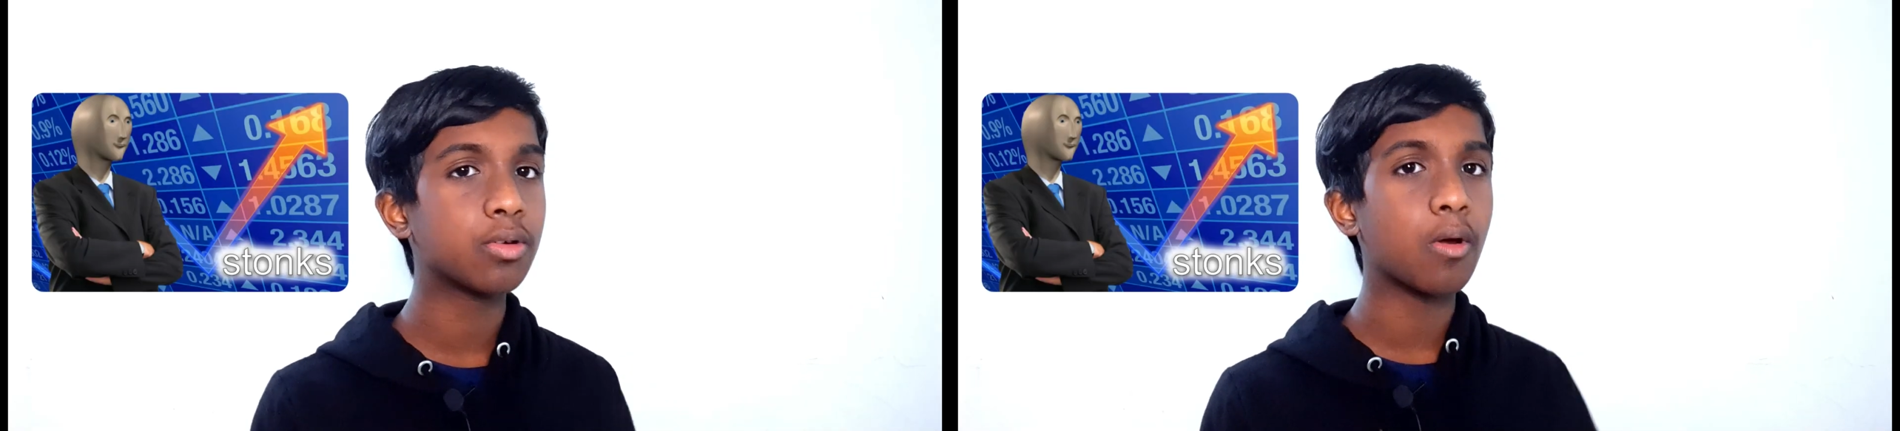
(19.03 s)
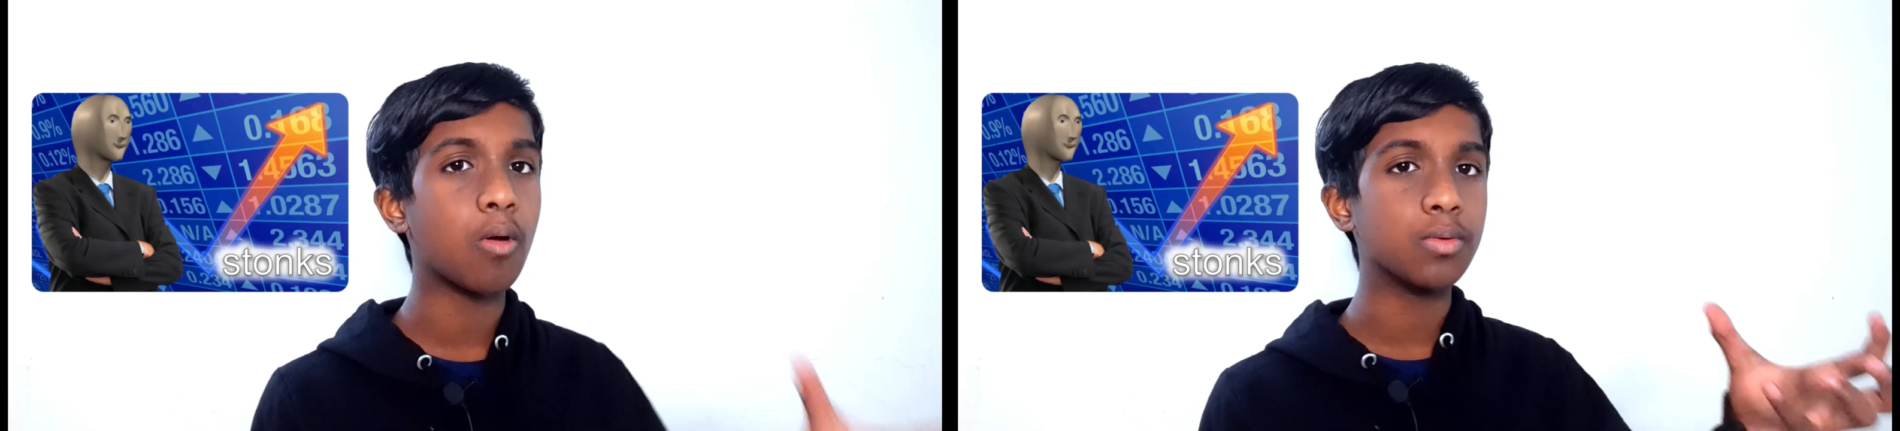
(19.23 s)

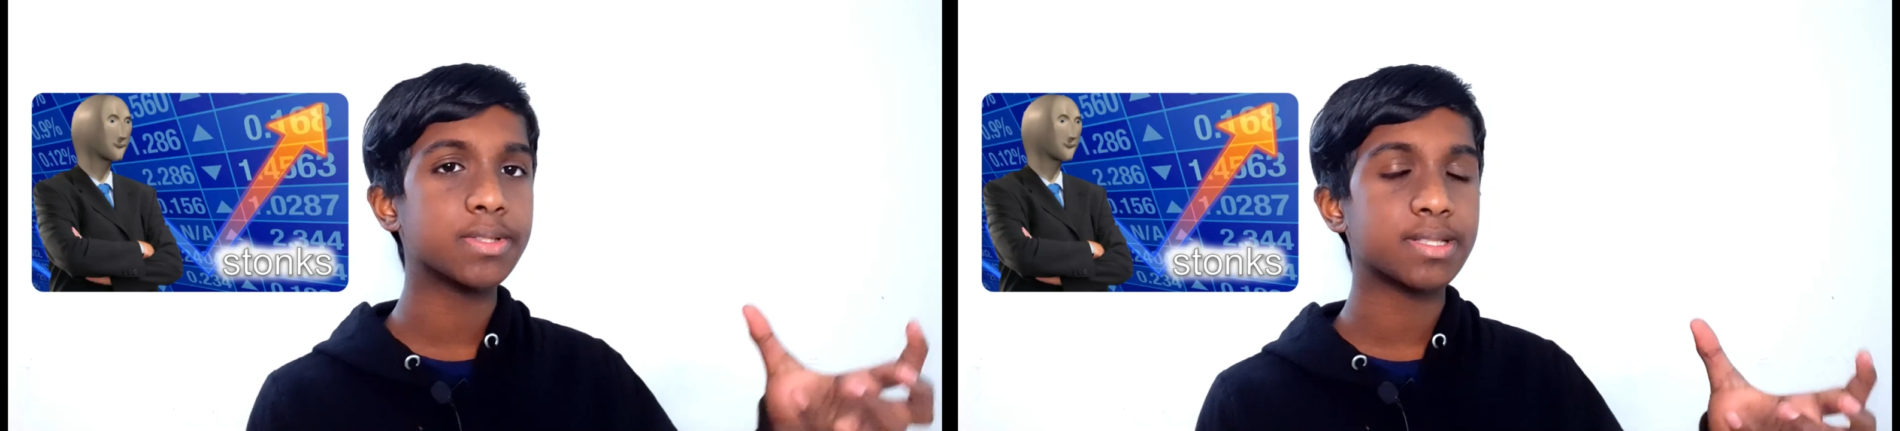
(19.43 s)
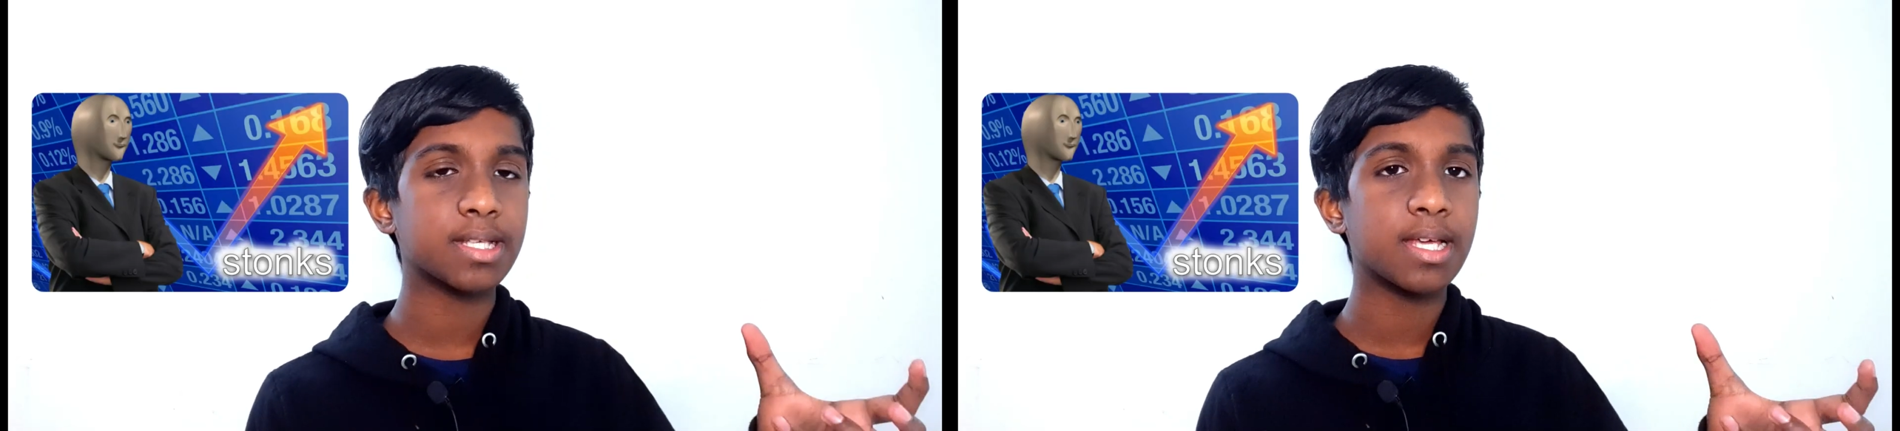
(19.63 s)

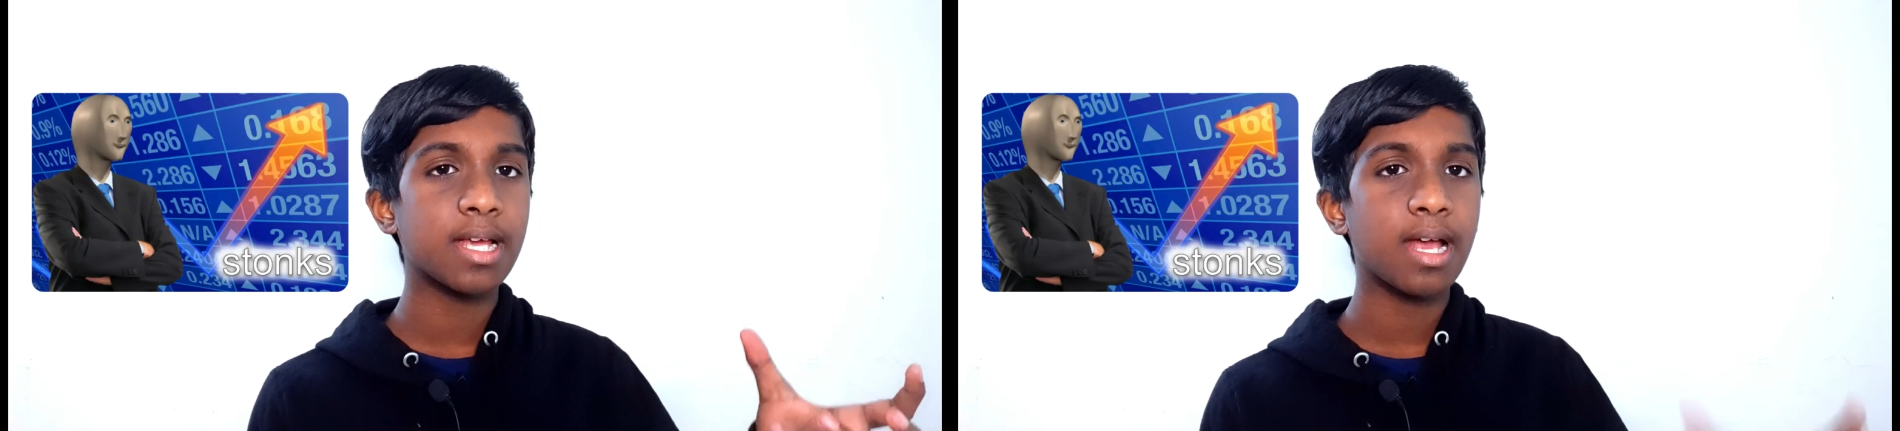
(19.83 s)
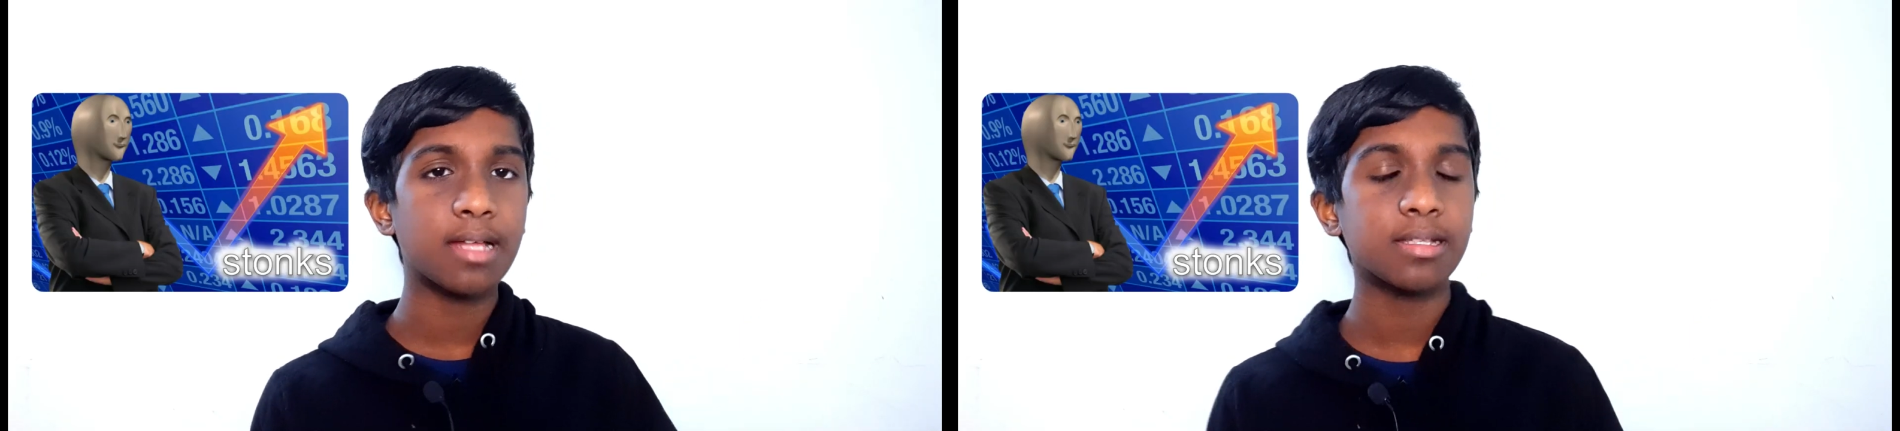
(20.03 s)
grows,
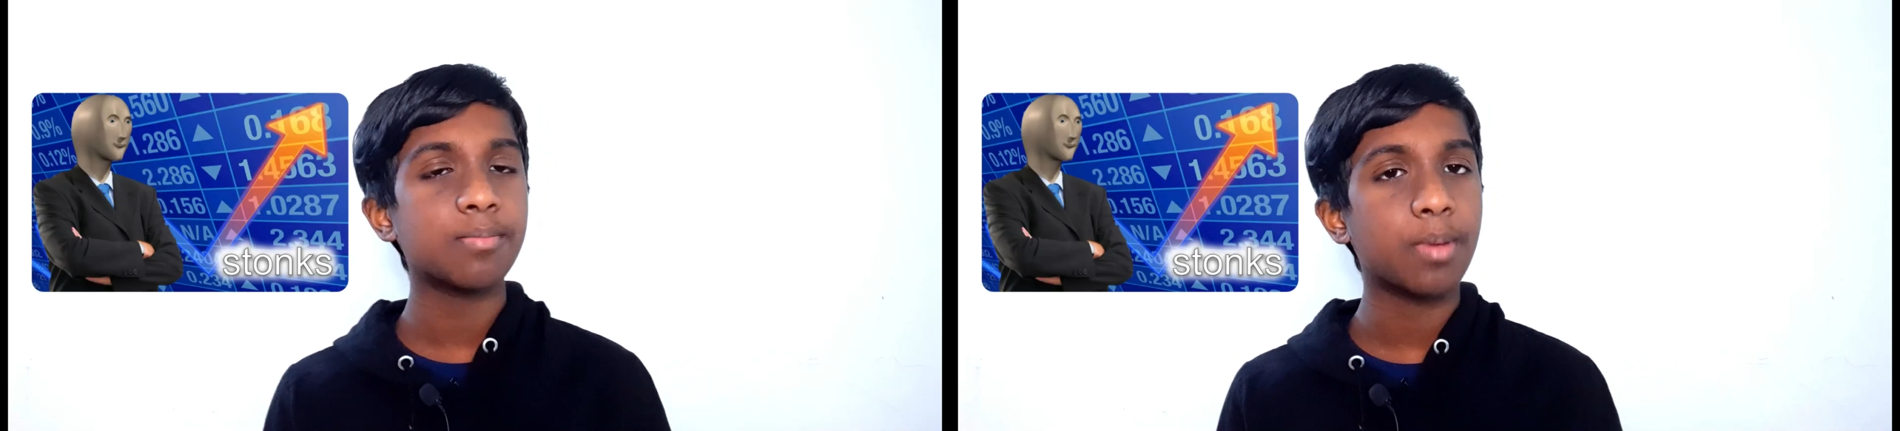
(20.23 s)
and then